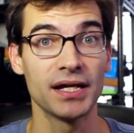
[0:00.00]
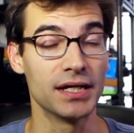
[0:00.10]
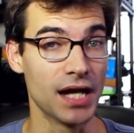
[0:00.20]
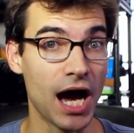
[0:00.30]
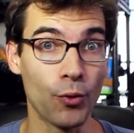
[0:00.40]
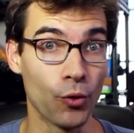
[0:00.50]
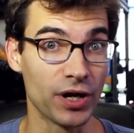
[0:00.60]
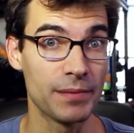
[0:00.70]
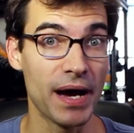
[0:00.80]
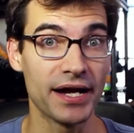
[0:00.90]
not
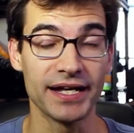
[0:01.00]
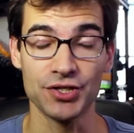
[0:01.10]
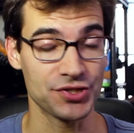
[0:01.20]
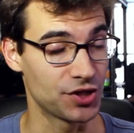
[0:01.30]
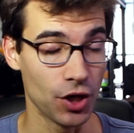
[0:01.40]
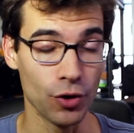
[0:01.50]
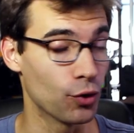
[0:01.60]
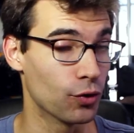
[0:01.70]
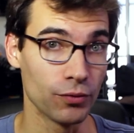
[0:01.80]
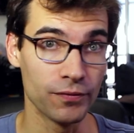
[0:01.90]
worry about it, and just
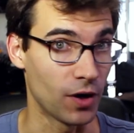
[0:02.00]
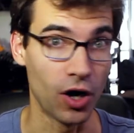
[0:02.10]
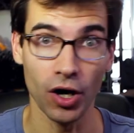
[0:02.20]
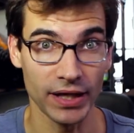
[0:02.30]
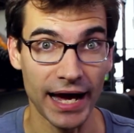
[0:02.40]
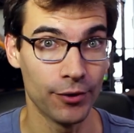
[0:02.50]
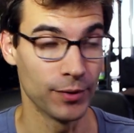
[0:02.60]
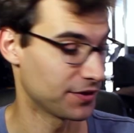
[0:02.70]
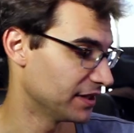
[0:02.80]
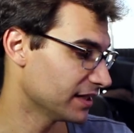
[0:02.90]
go all out
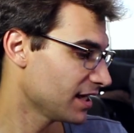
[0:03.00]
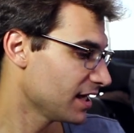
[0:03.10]
with it.